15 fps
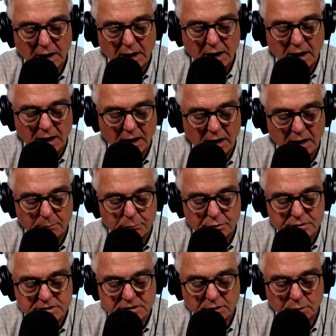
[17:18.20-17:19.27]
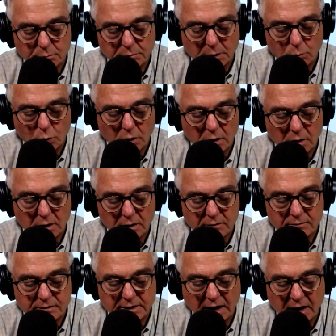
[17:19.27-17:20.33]
a personal memoir
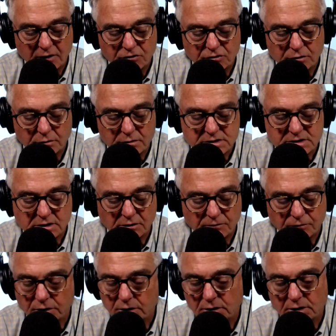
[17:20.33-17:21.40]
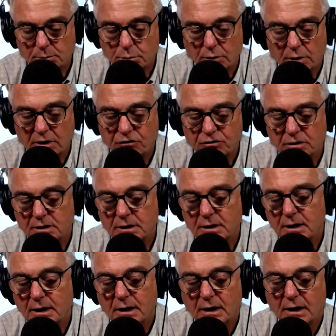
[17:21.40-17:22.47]
of national self-liberation.
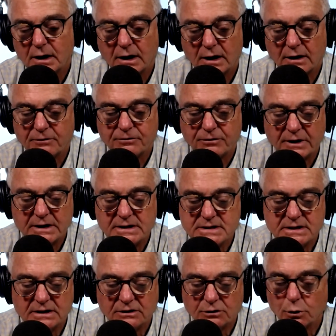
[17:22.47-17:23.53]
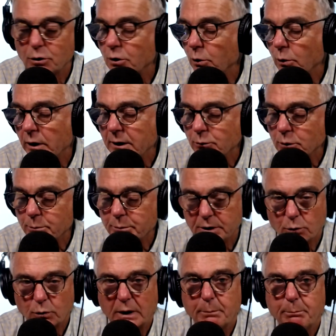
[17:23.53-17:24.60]
Friends, don't go away. We'll be
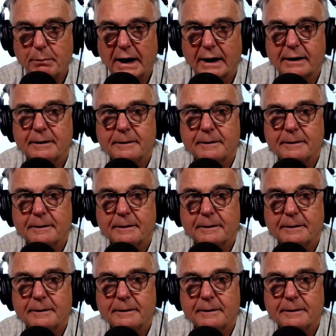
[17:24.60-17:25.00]
right back.